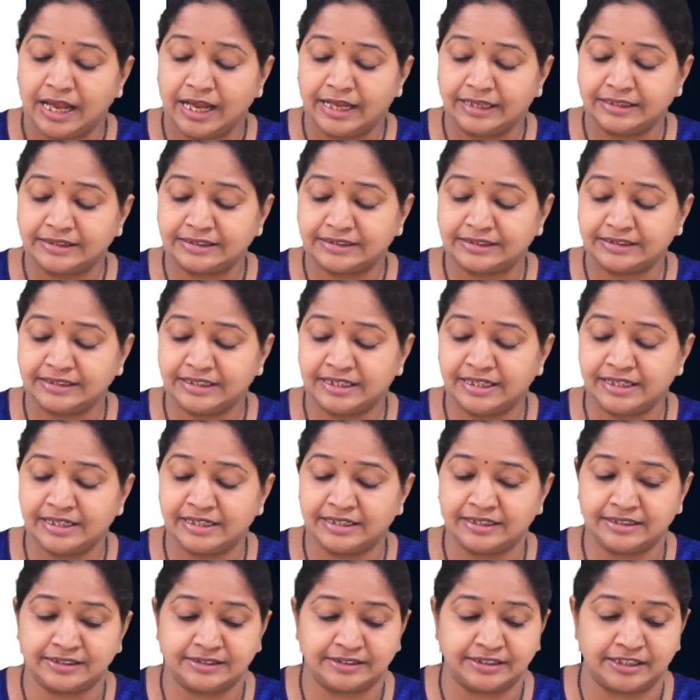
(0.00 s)
and
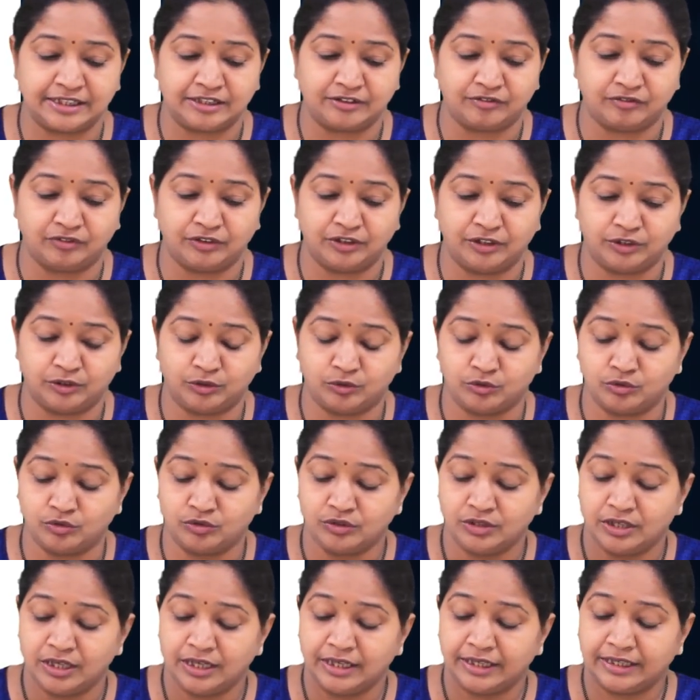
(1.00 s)
c is equal to
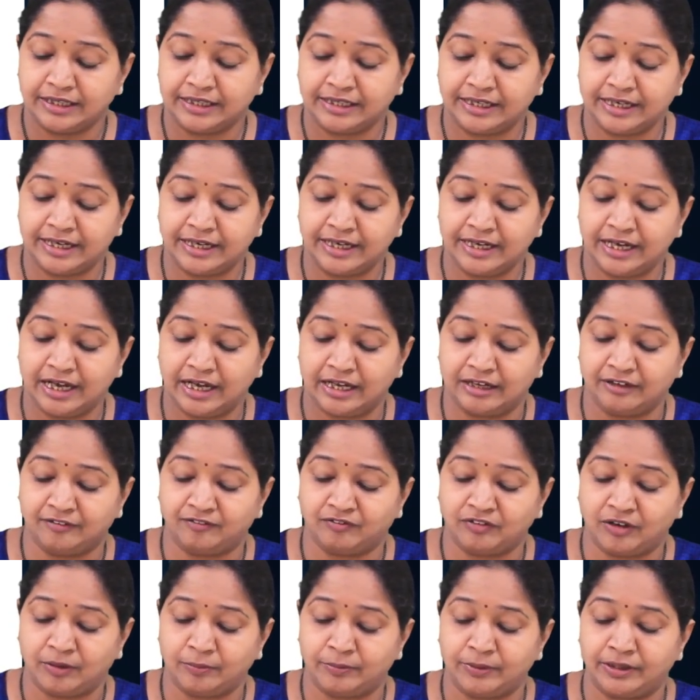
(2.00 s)
k
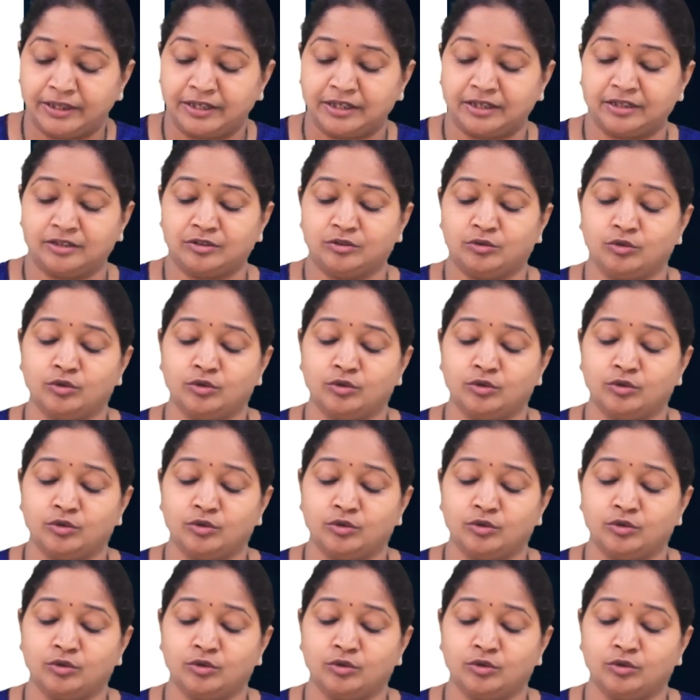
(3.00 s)
alpha beta.